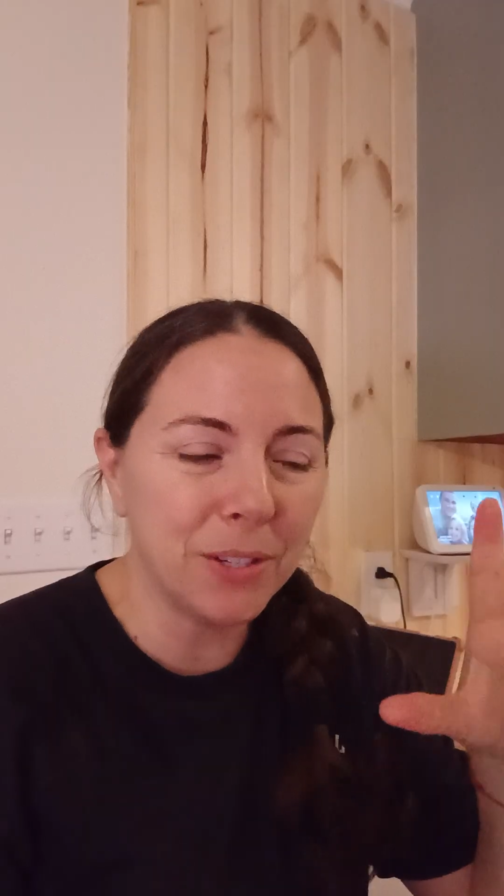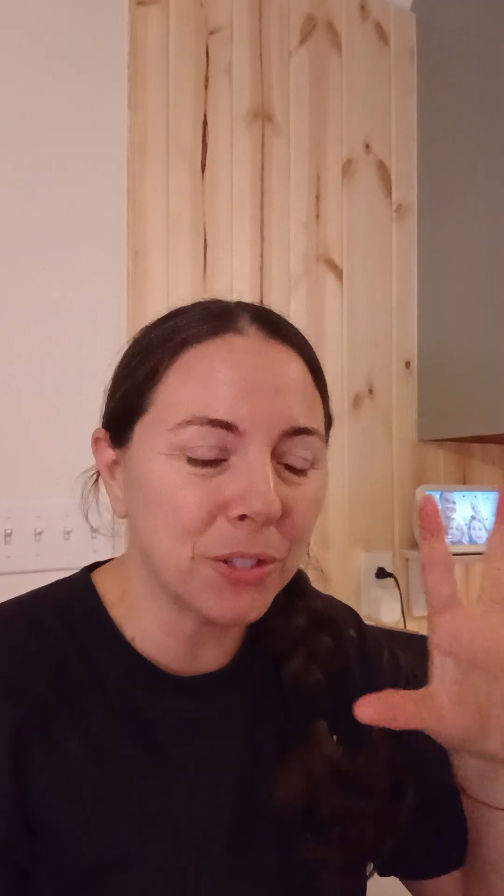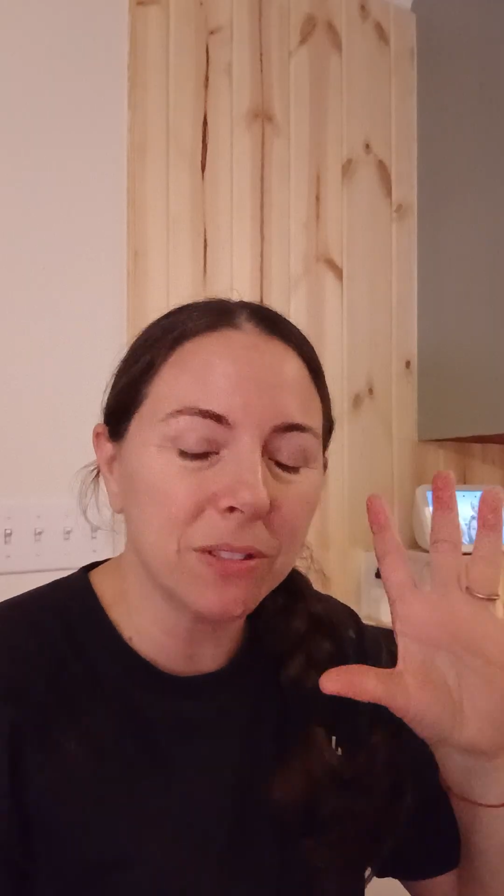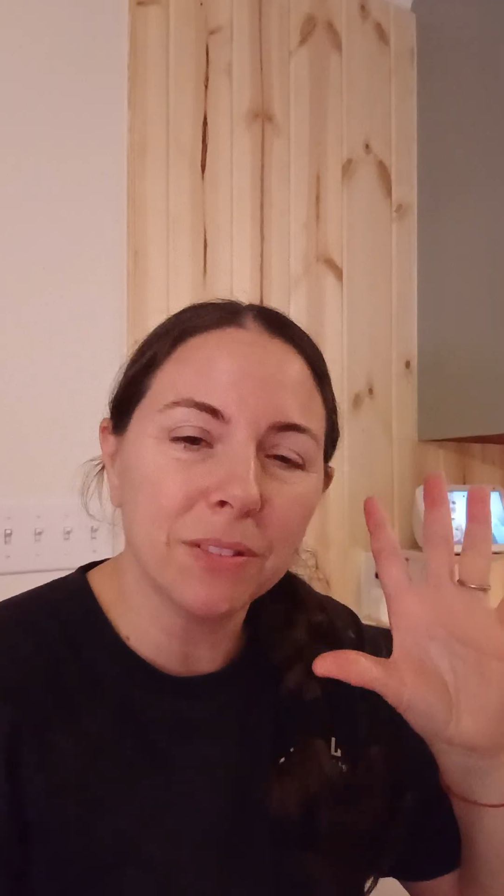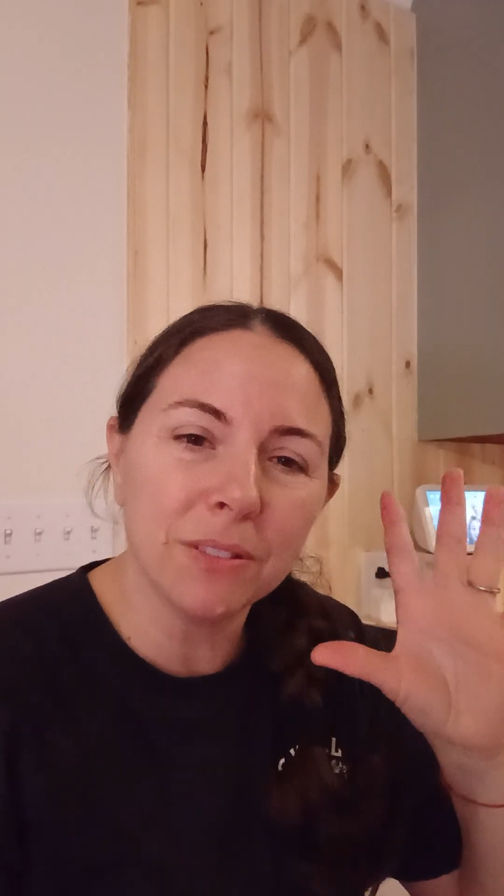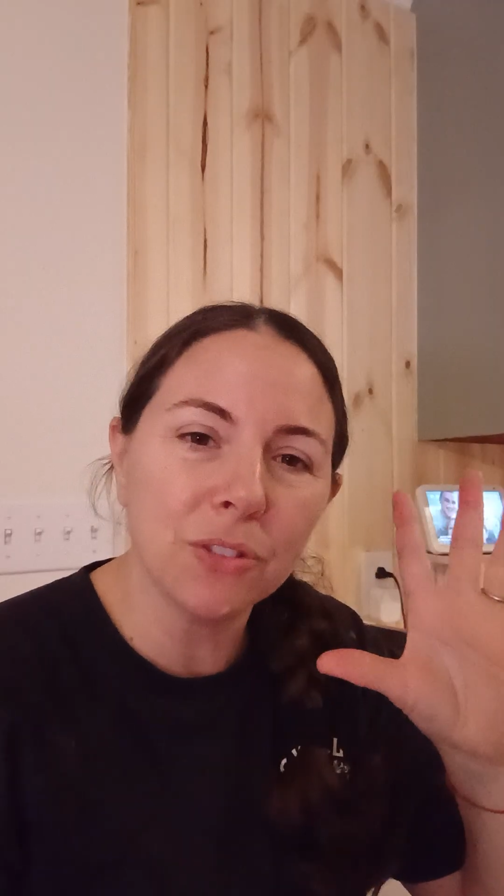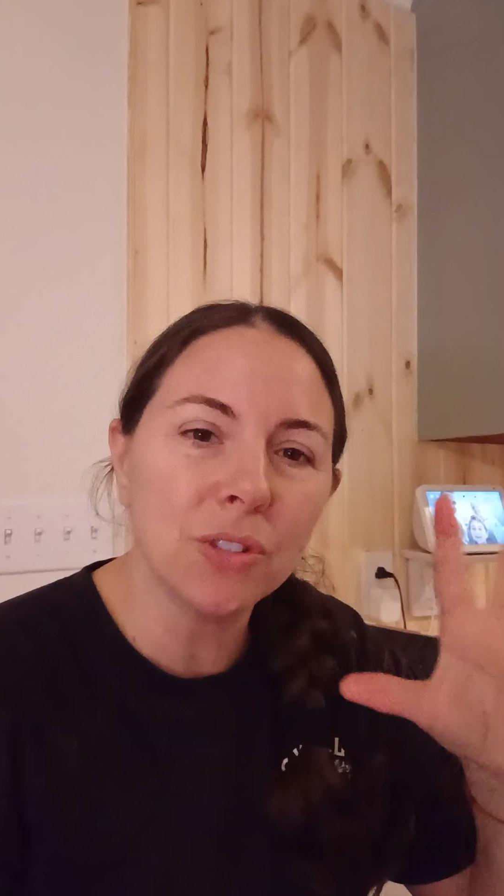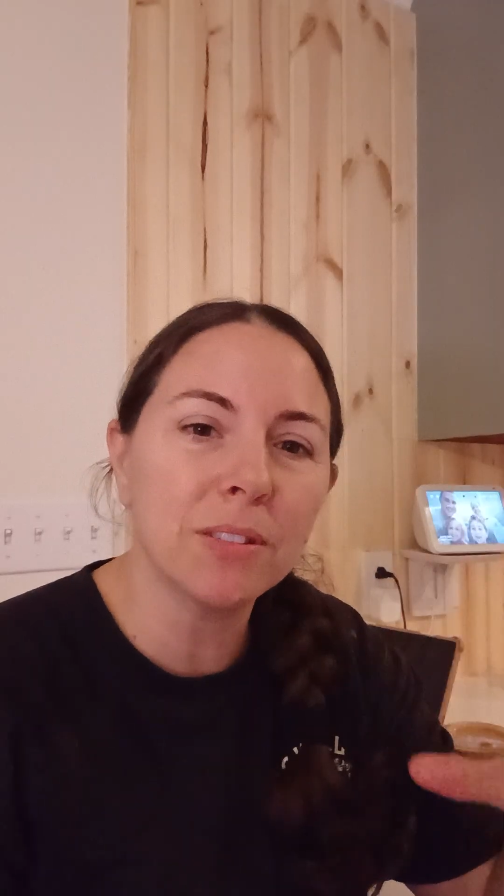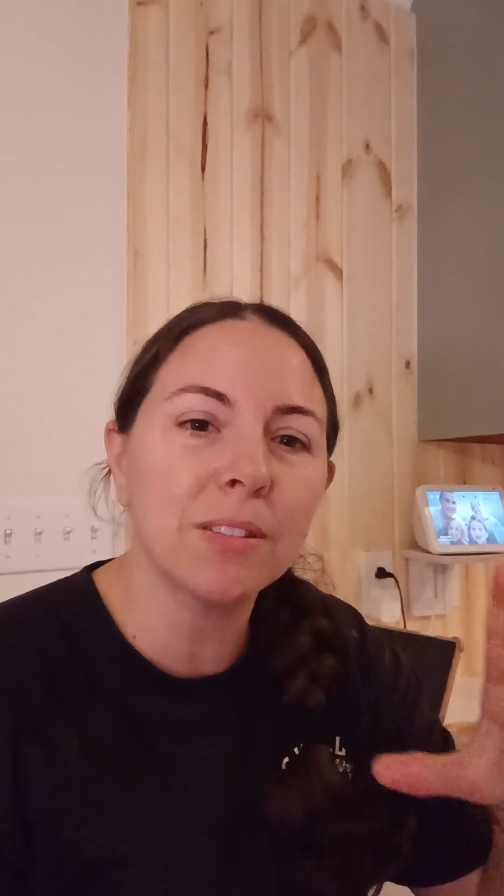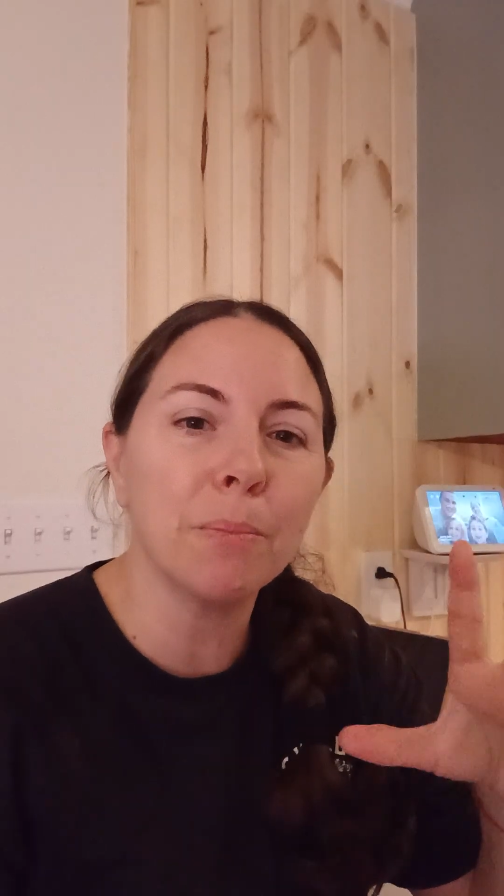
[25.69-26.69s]

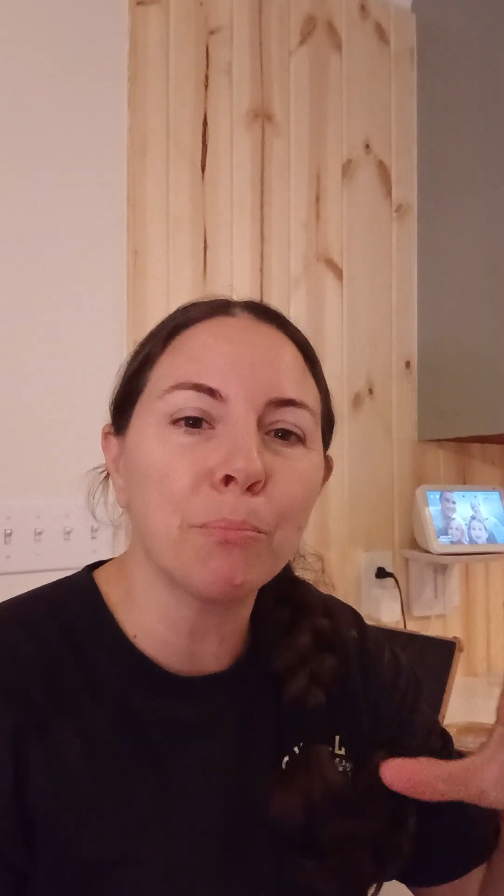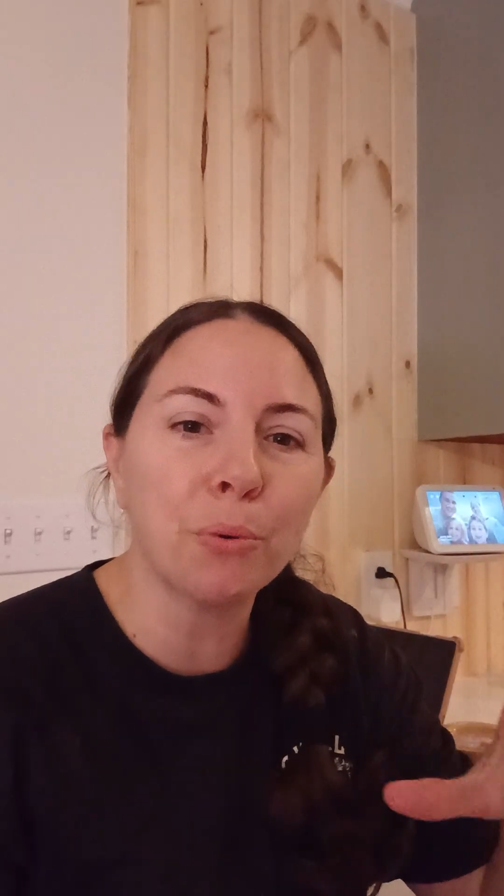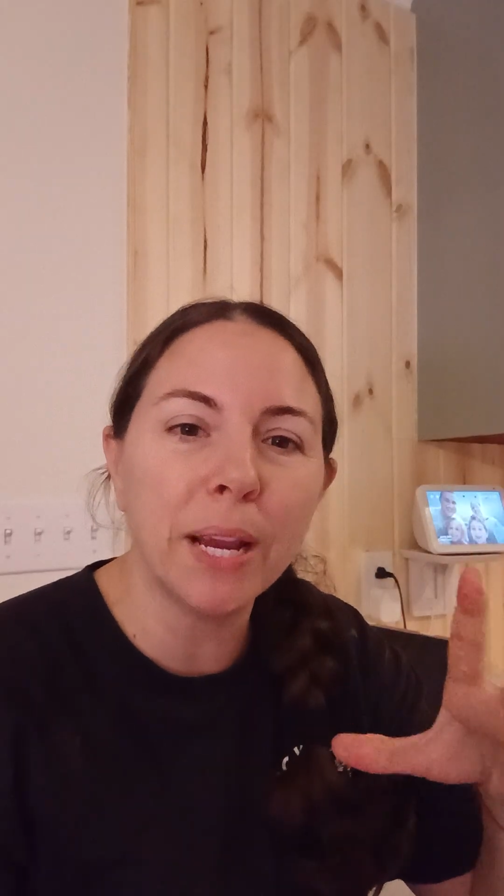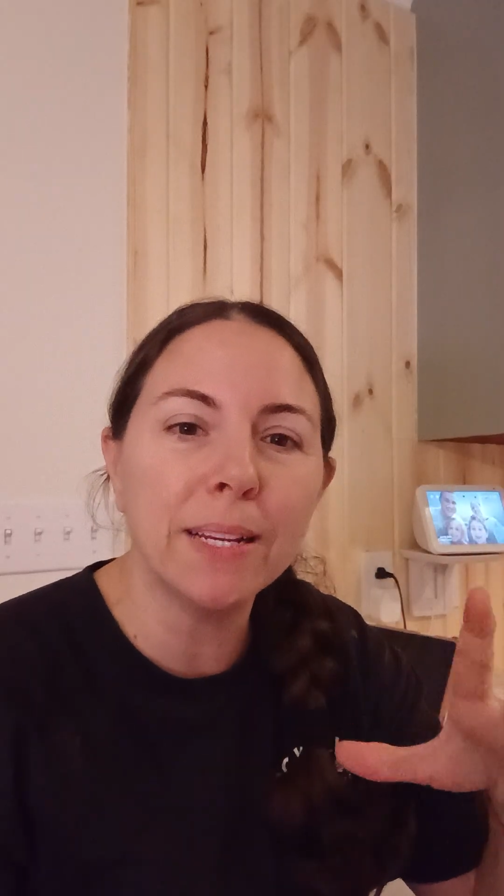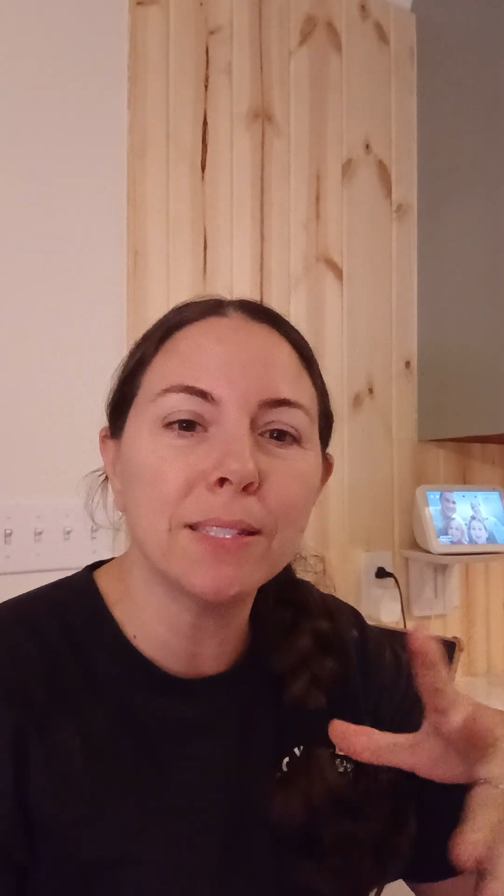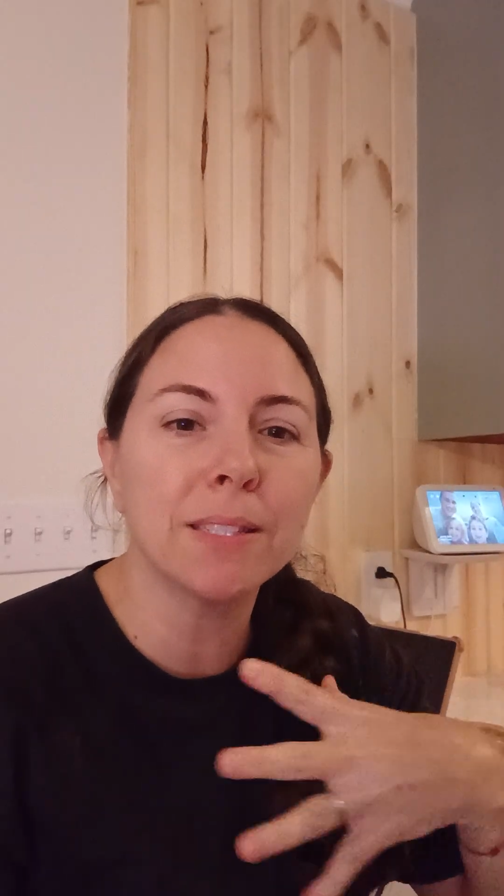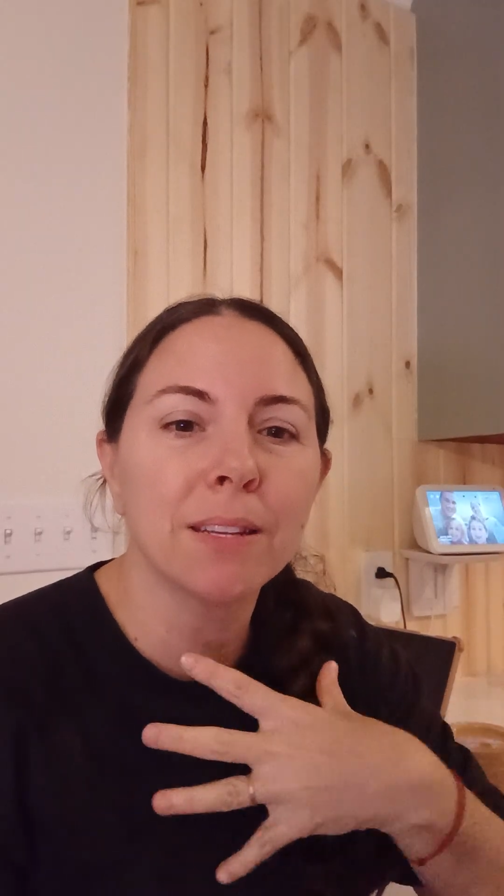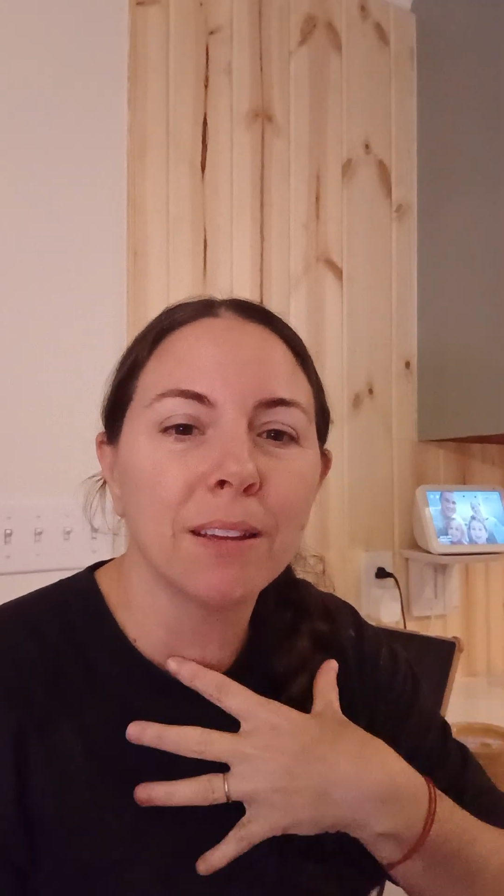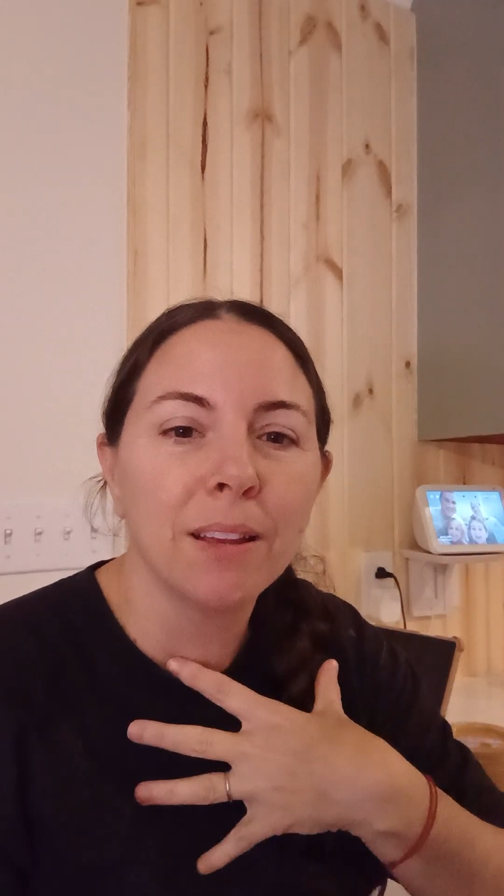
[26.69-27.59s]
Just embrace